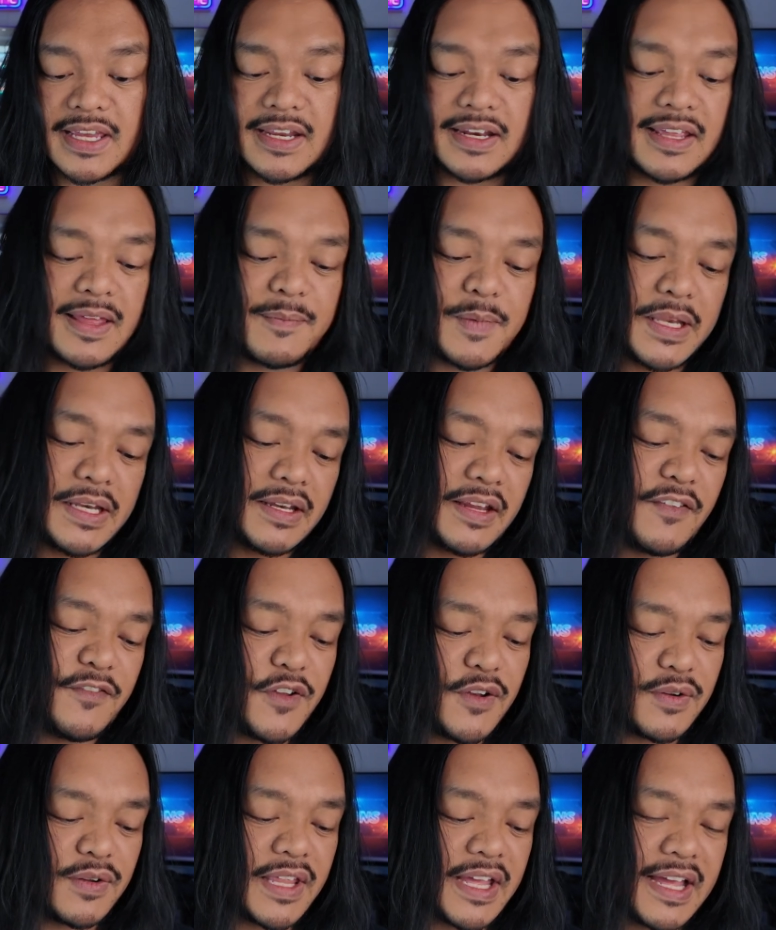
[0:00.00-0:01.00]
And I mean,
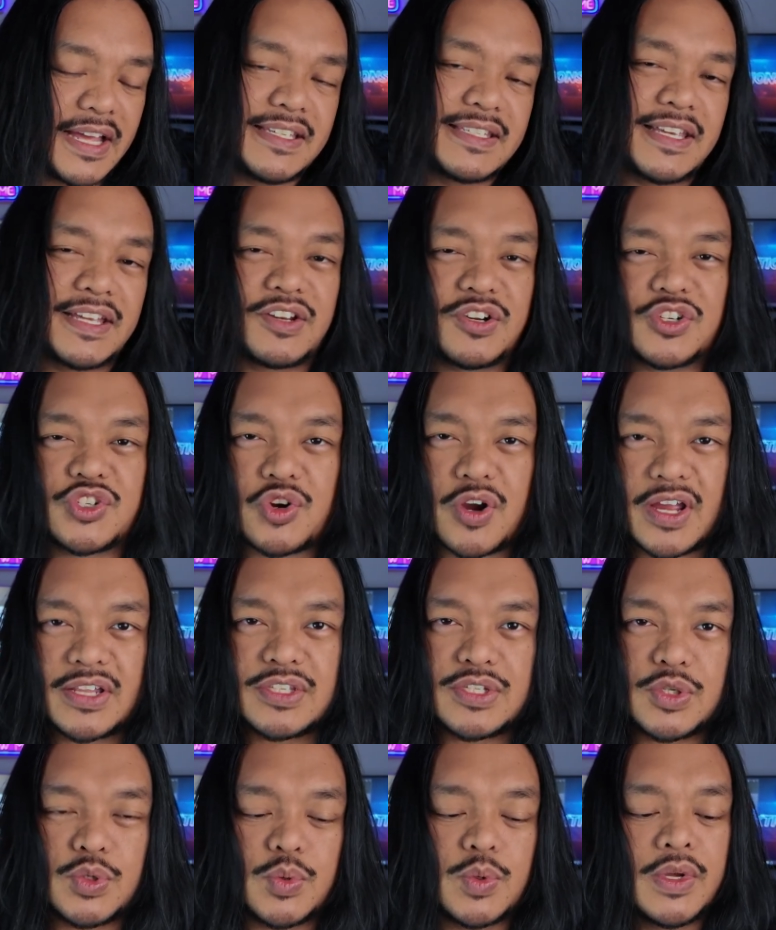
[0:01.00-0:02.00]
if you're, like I said, you're
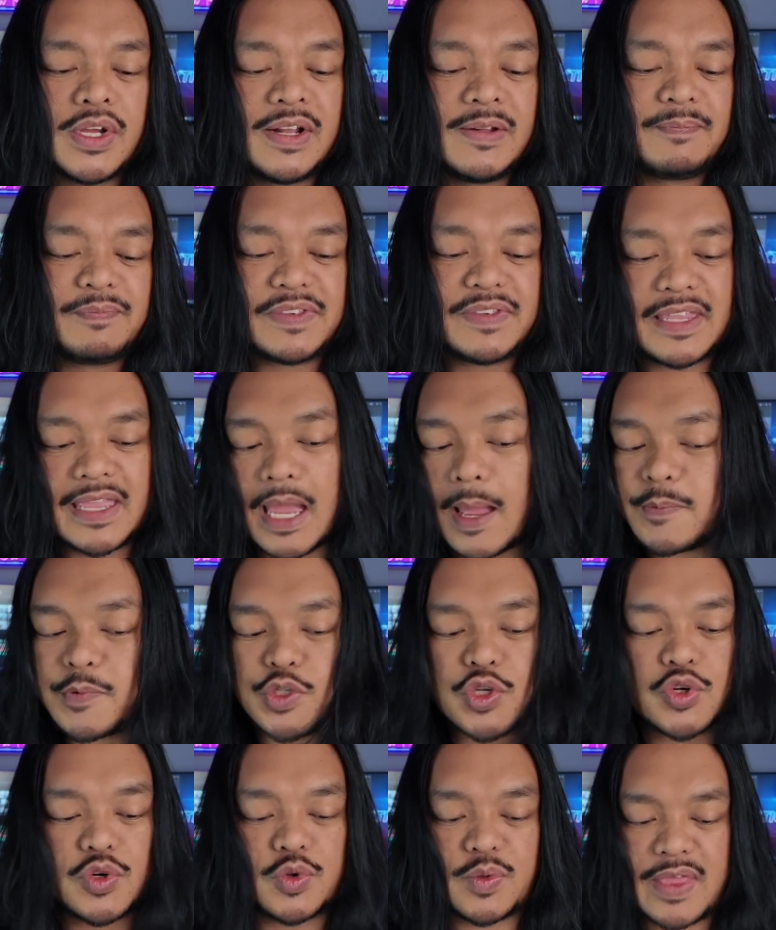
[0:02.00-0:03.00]
trying to
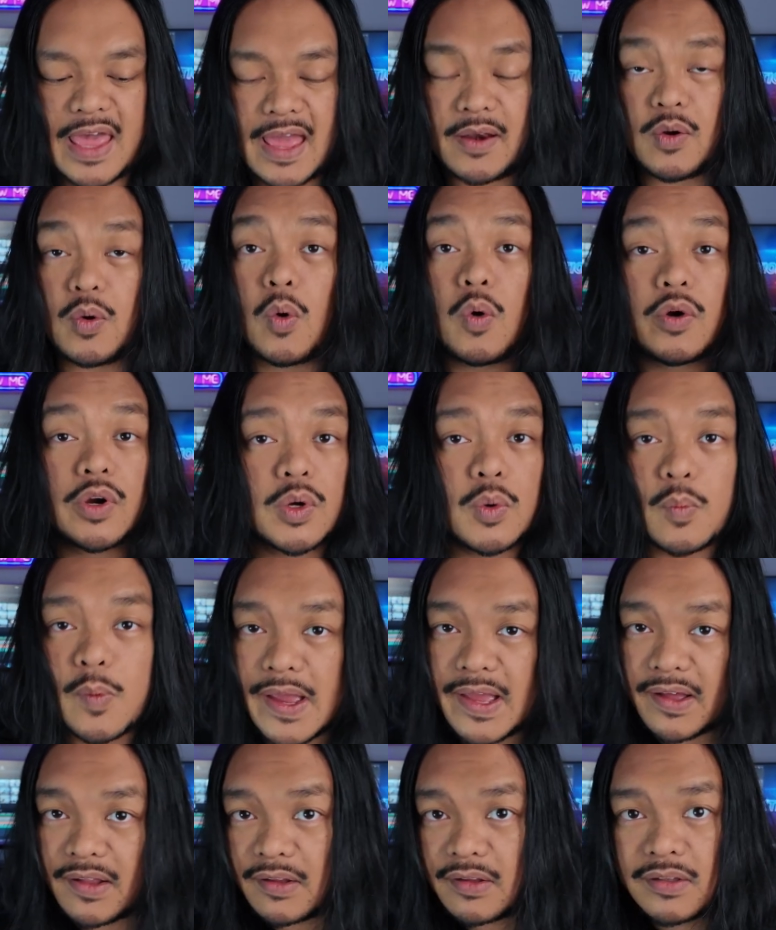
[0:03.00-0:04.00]
capture that orca
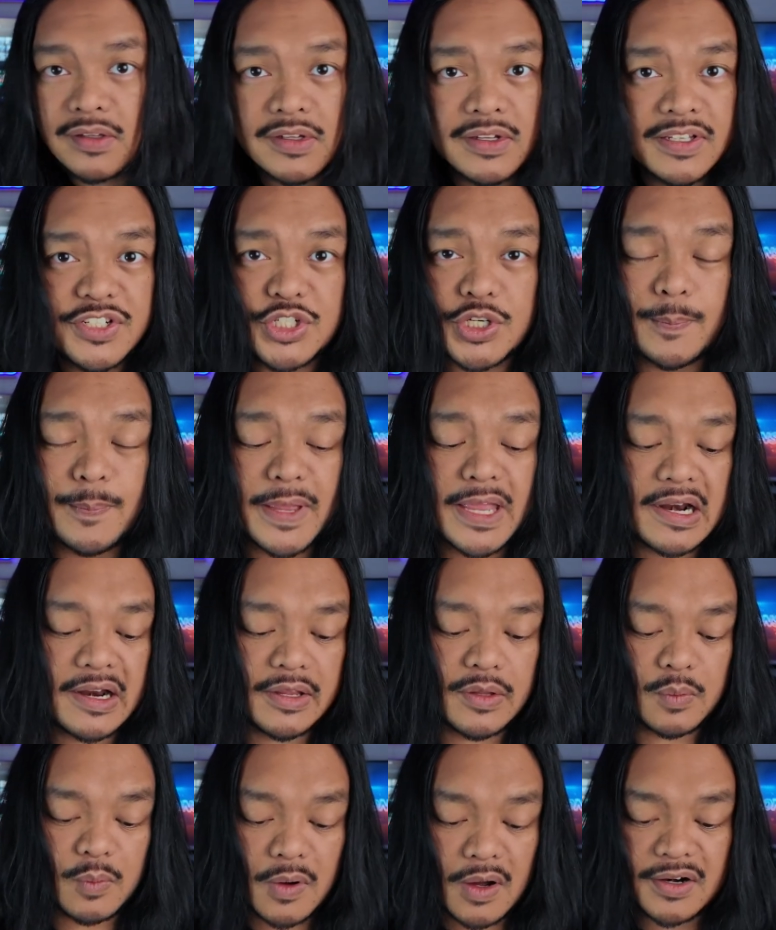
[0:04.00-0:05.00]
whale jumping out
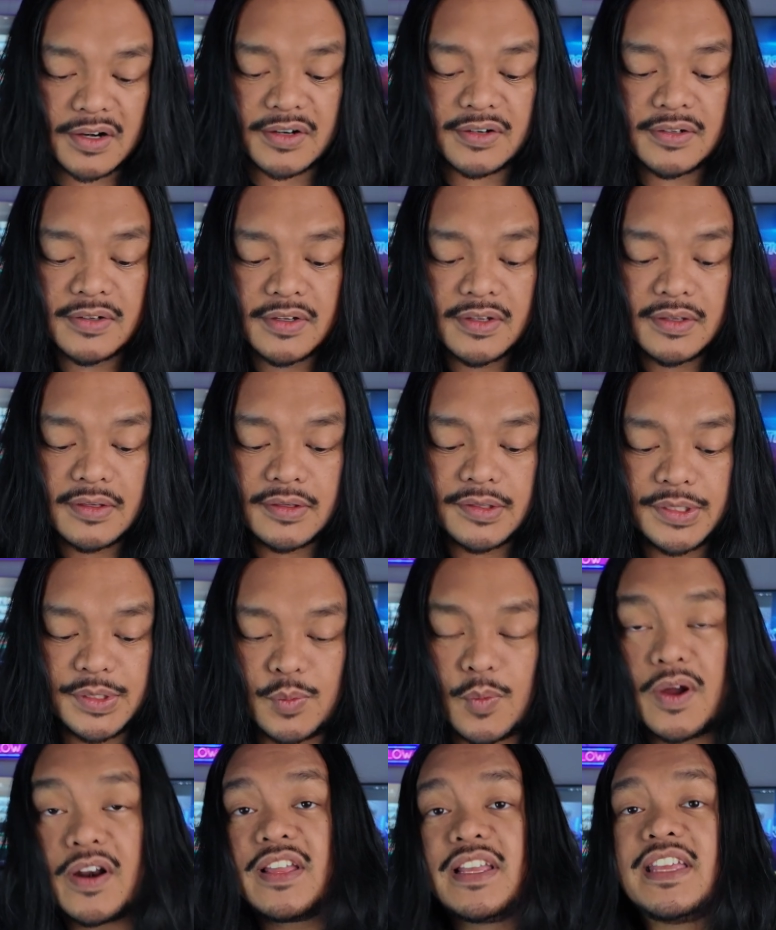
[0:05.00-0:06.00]
of the water,
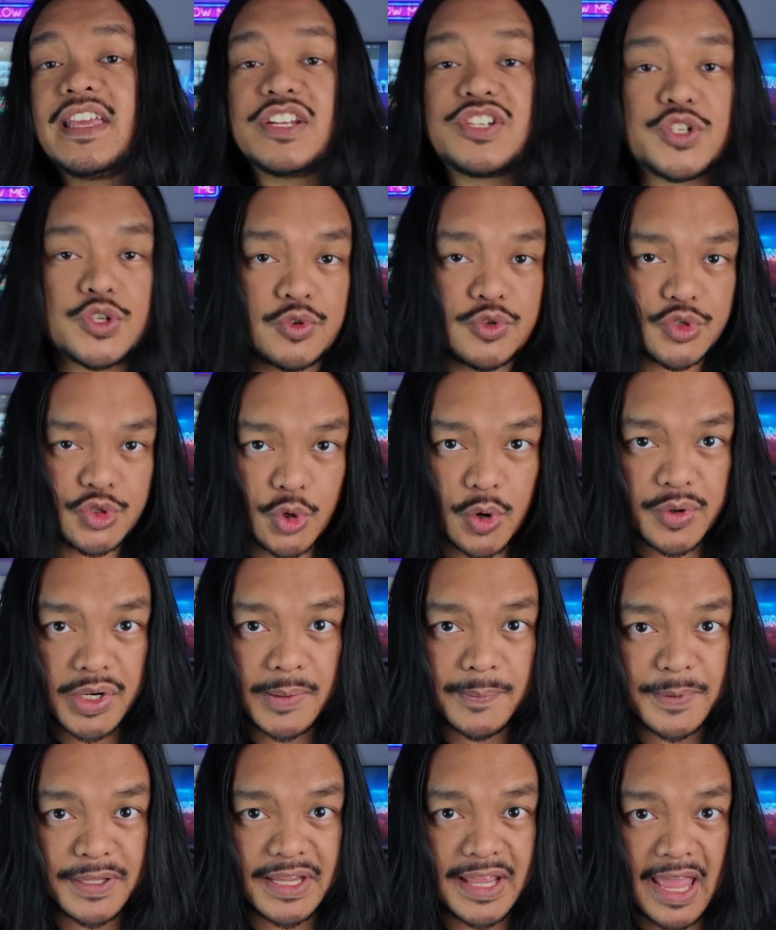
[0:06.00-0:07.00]
you want to get your
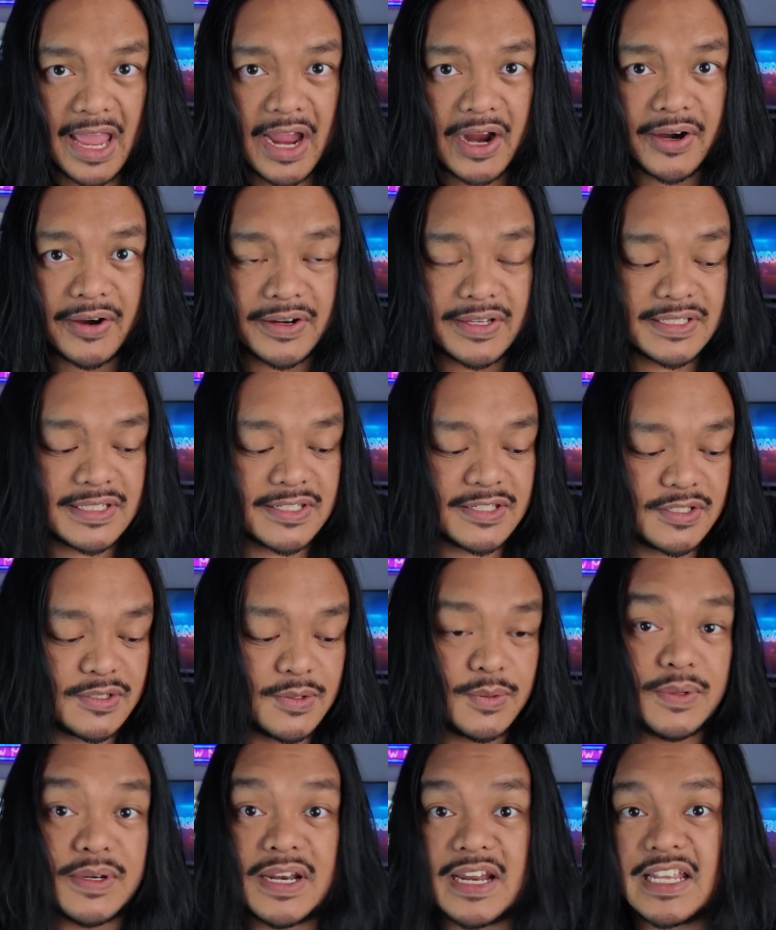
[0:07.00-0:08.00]
drone up in the air
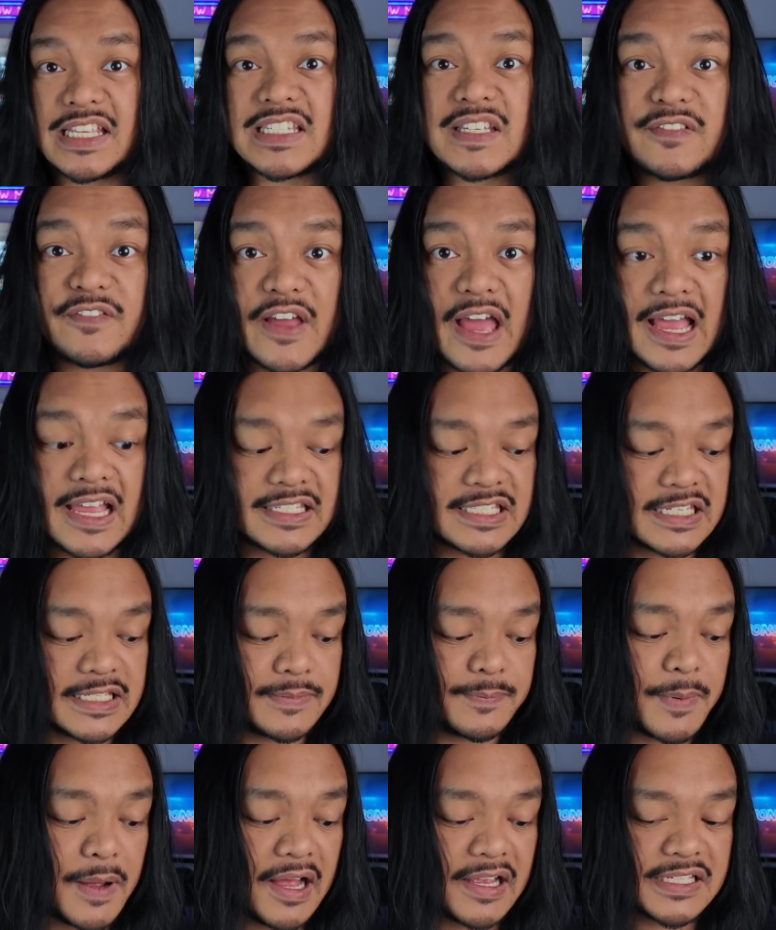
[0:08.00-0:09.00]
as fast
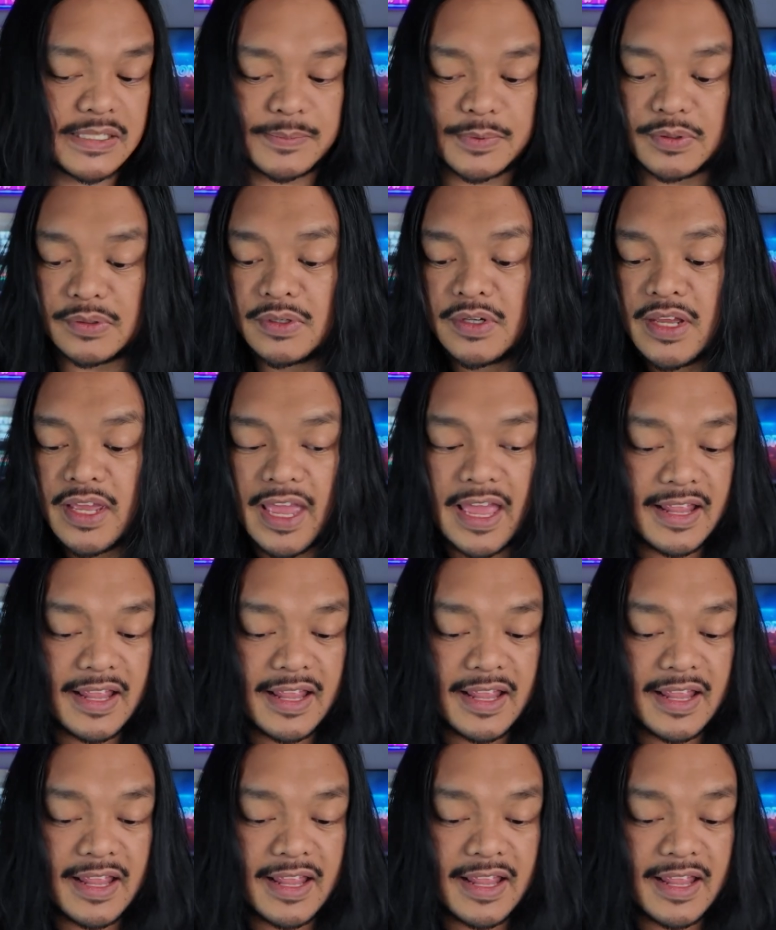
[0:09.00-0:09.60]
as possible.